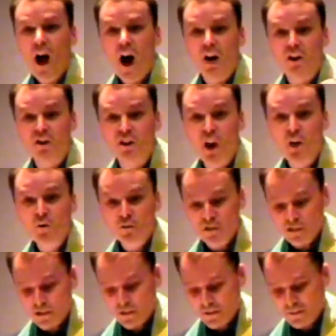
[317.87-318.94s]
a
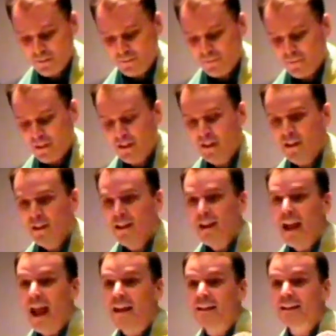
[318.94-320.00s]
note,
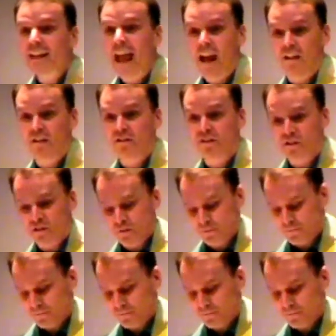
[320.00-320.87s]
and a calendar.